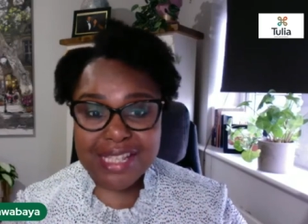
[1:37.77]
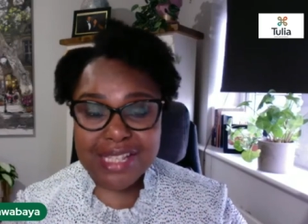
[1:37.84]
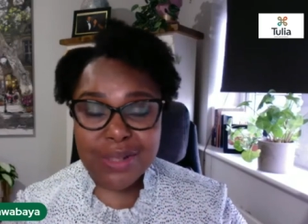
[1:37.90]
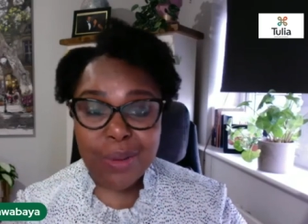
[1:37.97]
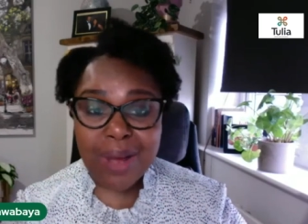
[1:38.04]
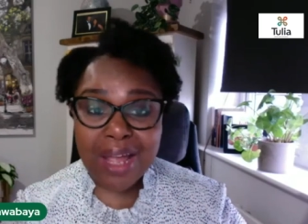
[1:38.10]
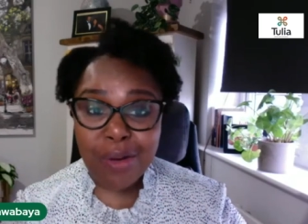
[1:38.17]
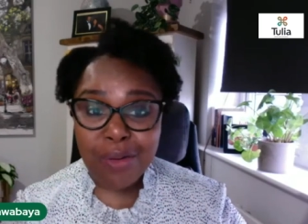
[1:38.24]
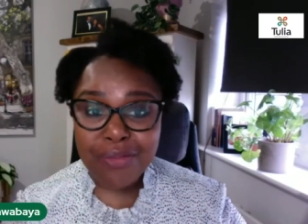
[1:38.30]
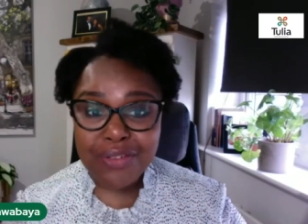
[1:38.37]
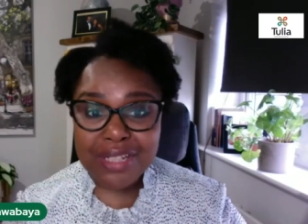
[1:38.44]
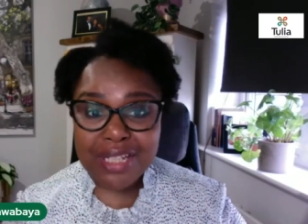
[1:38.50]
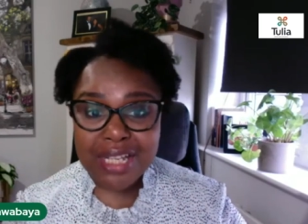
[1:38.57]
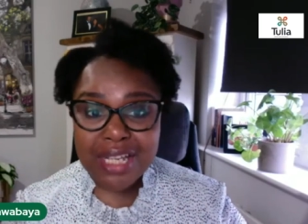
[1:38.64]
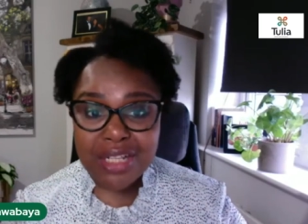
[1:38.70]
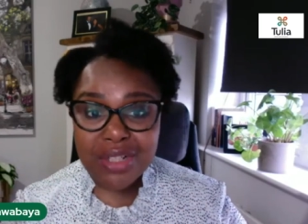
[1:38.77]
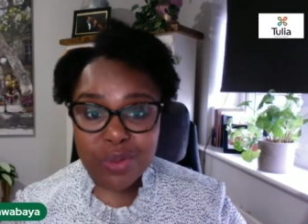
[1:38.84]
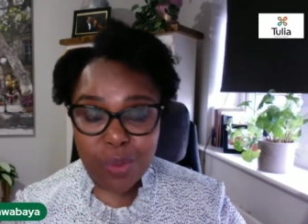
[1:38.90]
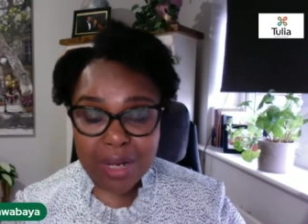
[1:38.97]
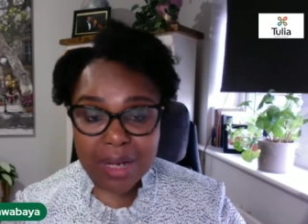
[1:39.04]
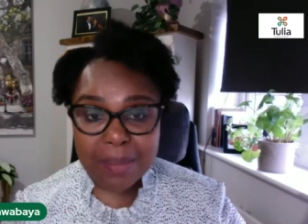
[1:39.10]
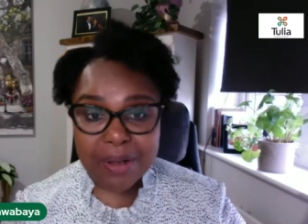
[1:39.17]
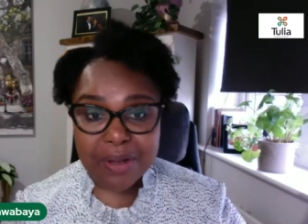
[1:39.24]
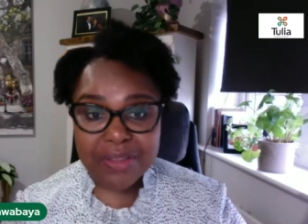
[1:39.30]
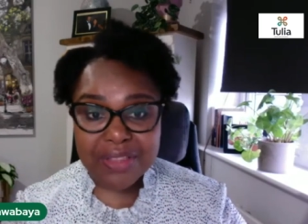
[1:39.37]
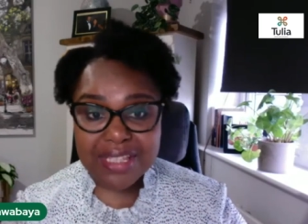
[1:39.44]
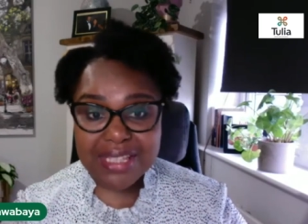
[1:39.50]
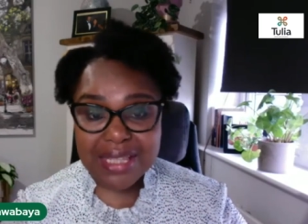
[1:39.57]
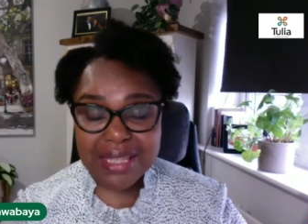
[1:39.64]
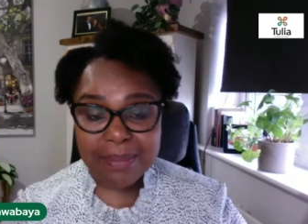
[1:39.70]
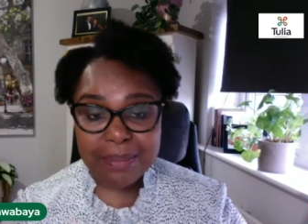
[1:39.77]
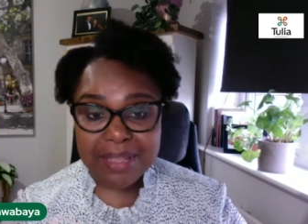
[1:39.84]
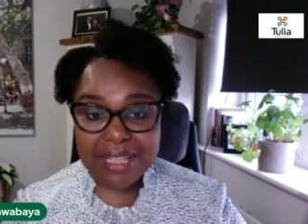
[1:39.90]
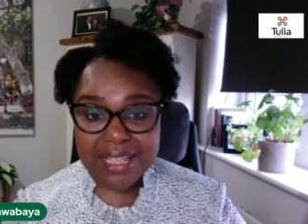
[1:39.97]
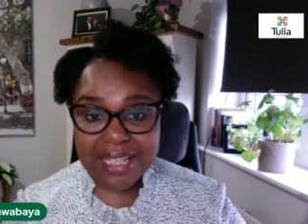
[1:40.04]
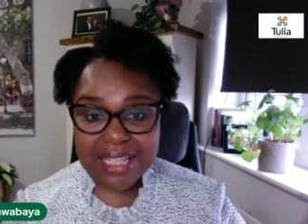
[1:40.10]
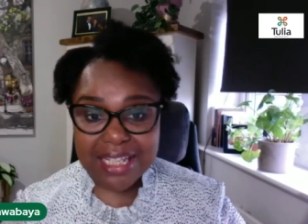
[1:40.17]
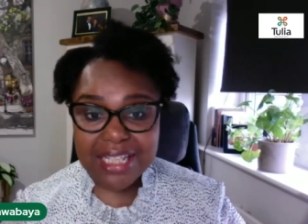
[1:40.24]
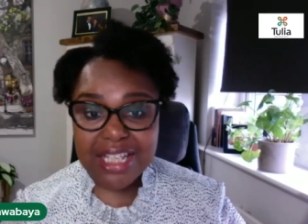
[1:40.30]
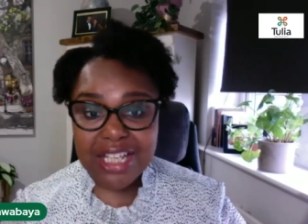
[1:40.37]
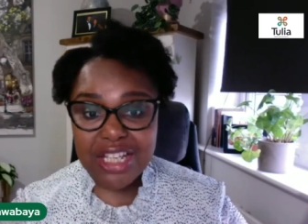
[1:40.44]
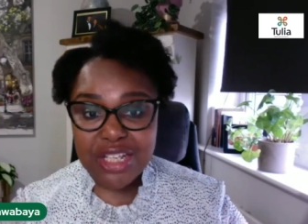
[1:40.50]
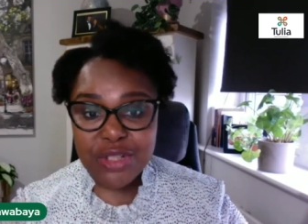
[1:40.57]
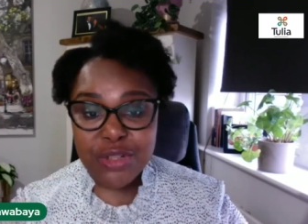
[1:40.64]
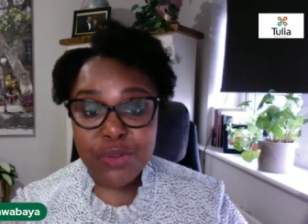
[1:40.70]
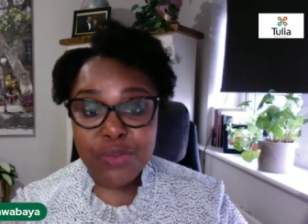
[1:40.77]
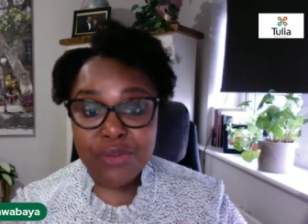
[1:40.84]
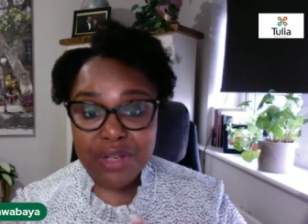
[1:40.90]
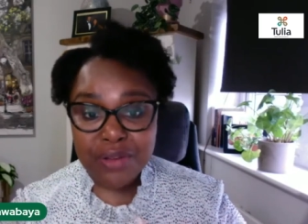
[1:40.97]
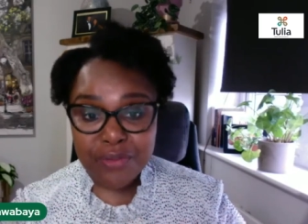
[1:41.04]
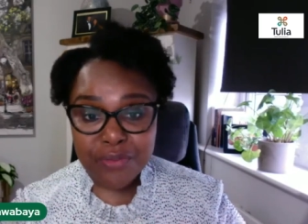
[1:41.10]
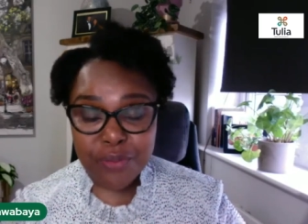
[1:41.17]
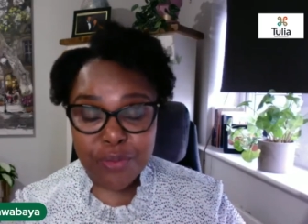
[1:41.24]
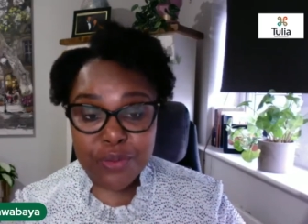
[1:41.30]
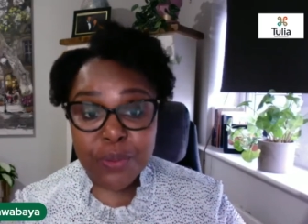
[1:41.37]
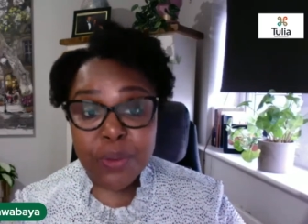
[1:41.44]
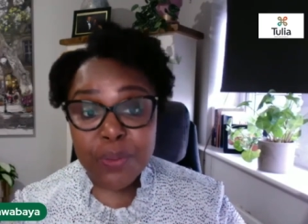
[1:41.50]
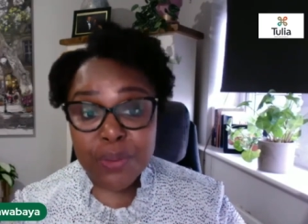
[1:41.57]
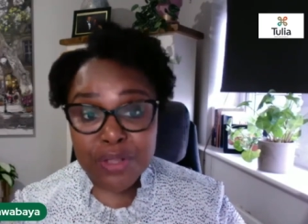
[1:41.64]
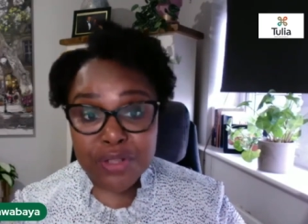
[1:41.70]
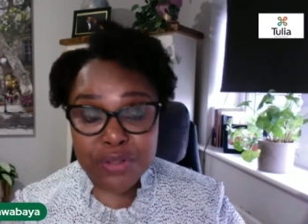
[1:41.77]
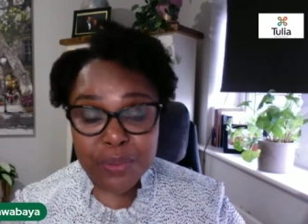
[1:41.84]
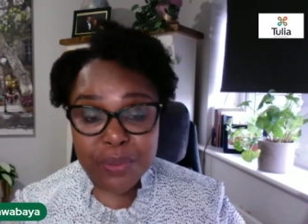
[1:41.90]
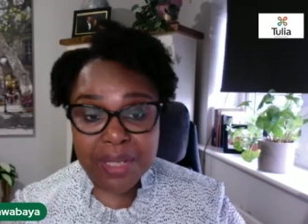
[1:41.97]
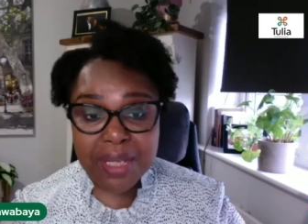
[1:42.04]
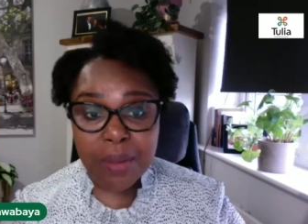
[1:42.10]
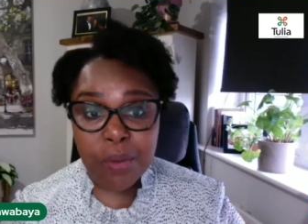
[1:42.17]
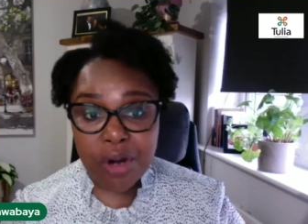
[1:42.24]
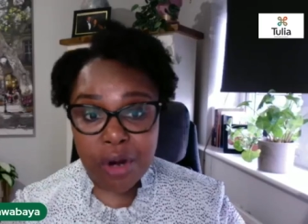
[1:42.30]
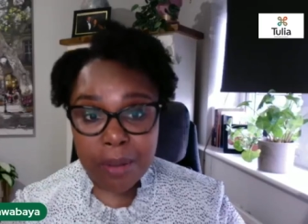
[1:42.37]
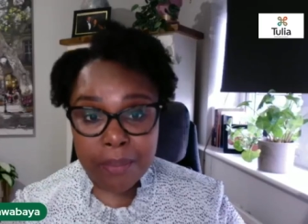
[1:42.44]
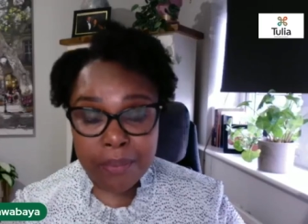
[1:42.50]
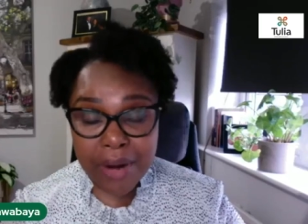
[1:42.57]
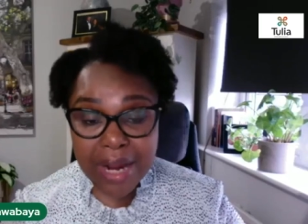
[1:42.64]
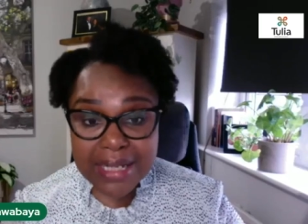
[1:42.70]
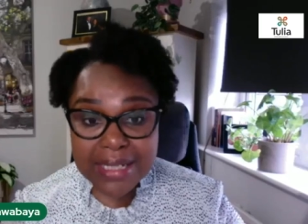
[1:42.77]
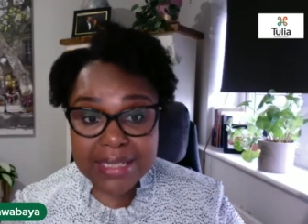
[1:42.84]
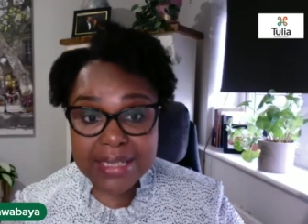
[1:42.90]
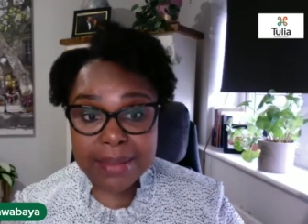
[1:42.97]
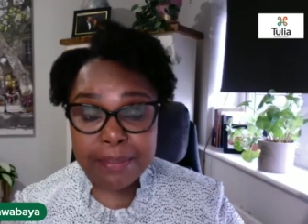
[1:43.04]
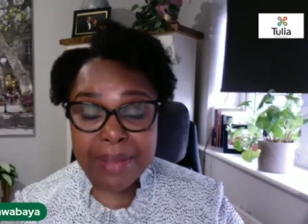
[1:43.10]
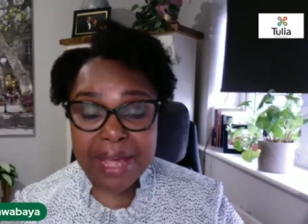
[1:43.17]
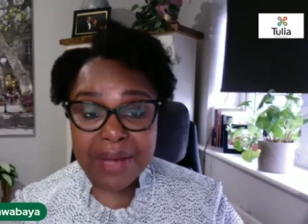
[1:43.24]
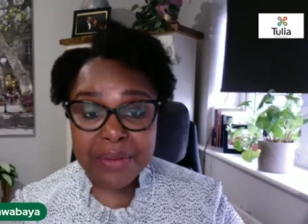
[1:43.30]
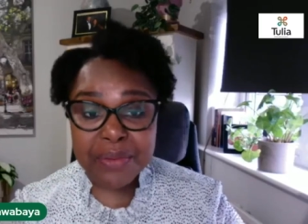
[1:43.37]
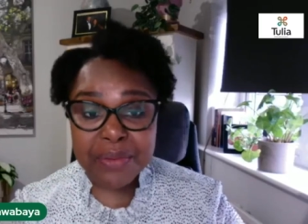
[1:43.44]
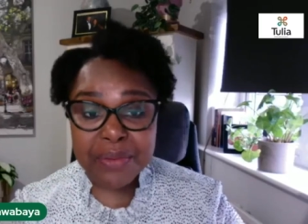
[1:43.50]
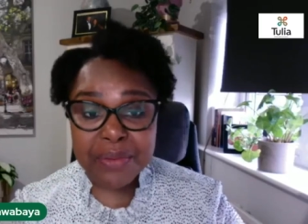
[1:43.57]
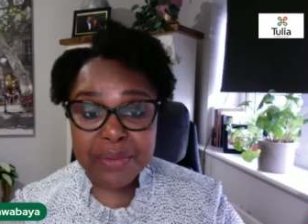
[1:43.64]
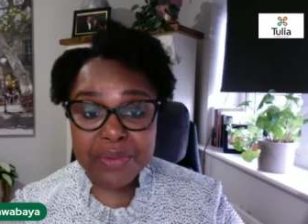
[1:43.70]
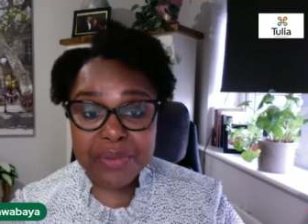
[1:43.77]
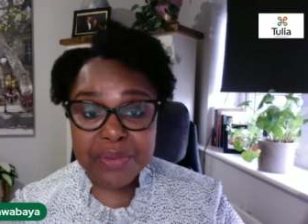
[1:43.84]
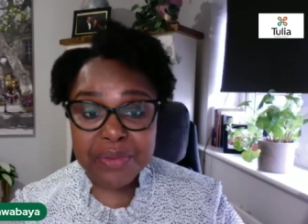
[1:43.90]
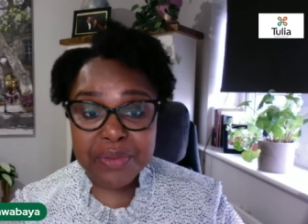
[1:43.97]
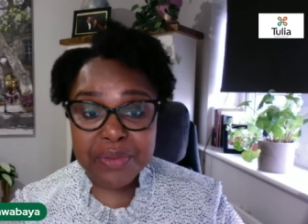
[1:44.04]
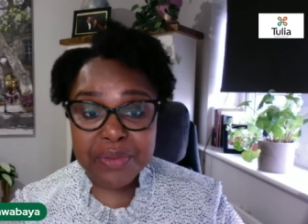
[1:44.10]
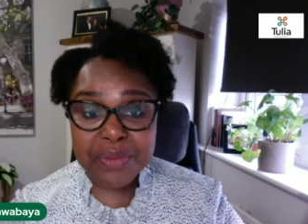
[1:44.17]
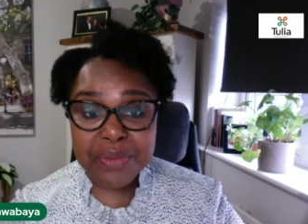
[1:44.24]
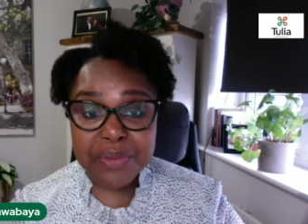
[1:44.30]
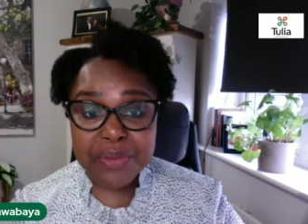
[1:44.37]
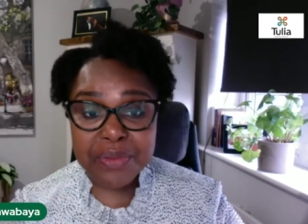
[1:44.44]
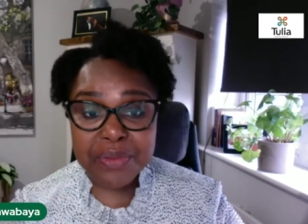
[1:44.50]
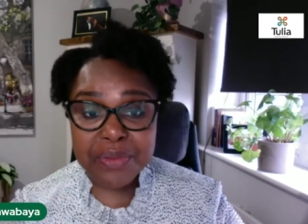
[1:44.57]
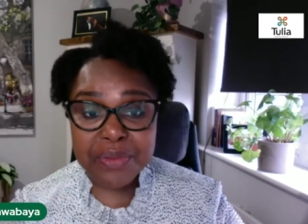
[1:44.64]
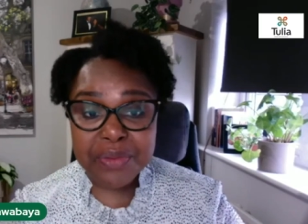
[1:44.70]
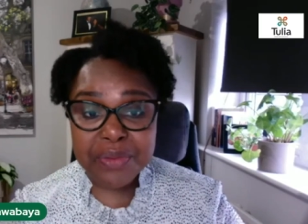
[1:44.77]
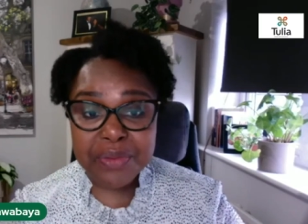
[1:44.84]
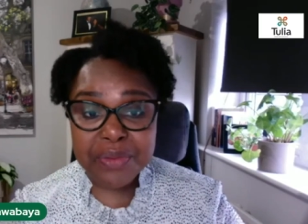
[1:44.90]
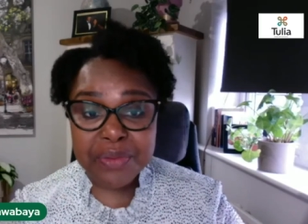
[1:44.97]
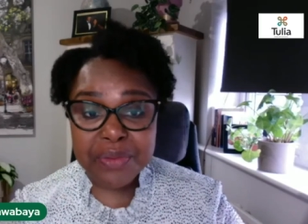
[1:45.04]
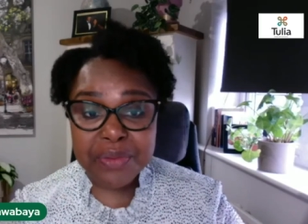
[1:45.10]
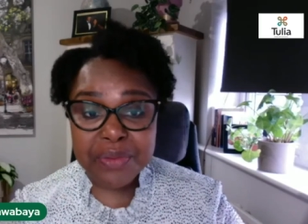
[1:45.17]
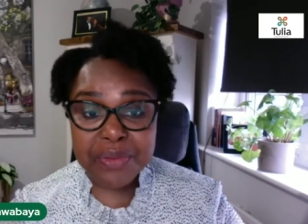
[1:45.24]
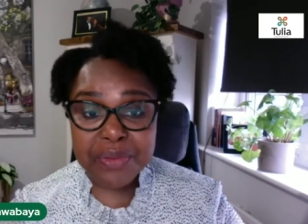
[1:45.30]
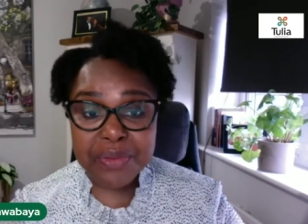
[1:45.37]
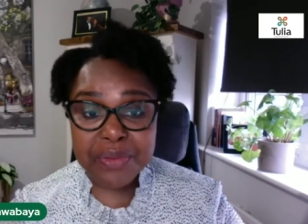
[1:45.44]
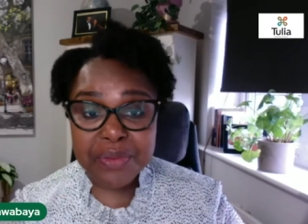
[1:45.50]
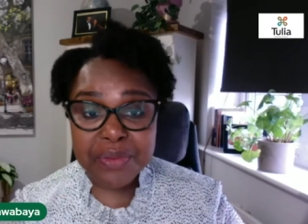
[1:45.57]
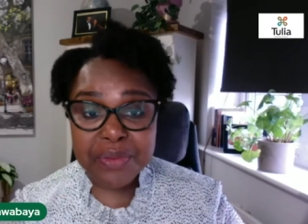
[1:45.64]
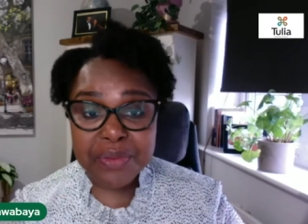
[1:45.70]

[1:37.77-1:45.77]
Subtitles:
So I often talk about this at the beginning to reinforce what we're doing, what our brand is about, as it's a new brand.